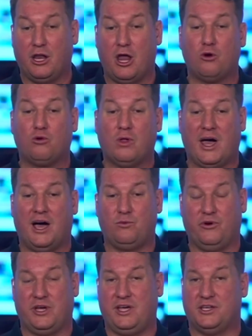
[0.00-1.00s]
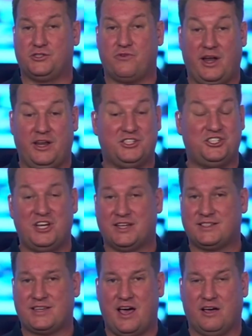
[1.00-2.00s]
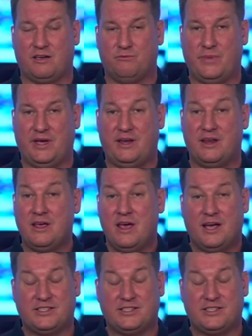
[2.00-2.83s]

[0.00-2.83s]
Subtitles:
local hardworking Australians, just can't compete.